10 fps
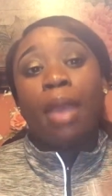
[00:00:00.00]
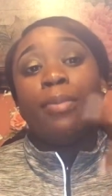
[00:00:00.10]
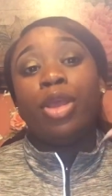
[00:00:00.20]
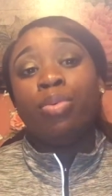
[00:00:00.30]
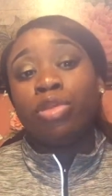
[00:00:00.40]

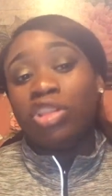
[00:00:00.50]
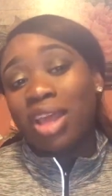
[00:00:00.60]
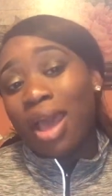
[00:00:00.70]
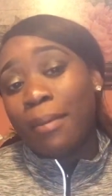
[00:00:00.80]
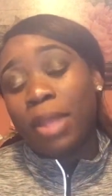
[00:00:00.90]
people to
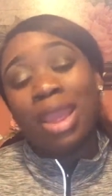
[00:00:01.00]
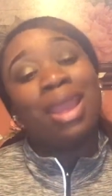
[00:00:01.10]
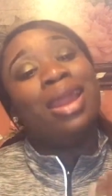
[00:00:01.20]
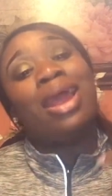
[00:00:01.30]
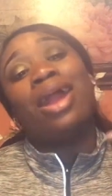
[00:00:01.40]
come
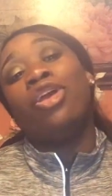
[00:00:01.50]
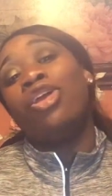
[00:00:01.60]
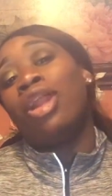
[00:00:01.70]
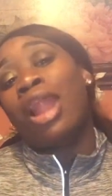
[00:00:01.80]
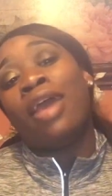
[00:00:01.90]
in and out of
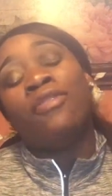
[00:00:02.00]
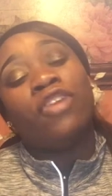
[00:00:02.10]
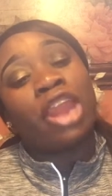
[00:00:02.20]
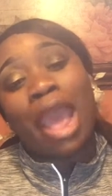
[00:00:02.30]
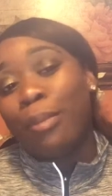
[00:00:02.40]
your life
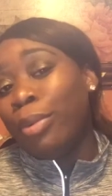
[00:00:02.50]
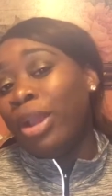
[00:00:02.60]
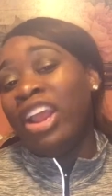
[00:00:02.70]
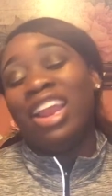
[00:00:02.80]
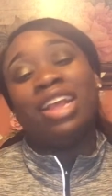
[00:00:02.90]
and not
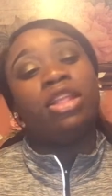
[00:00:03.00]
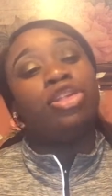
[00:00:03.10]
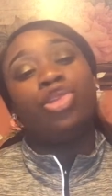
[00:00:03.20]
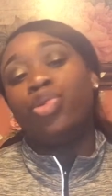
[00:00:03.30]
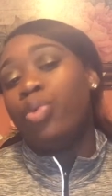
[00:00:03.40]
bring
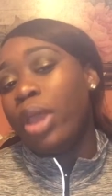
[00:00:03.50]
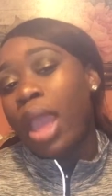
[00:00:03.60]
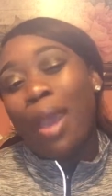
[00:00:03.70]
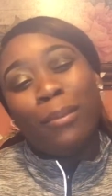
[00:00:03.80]
nothing to it,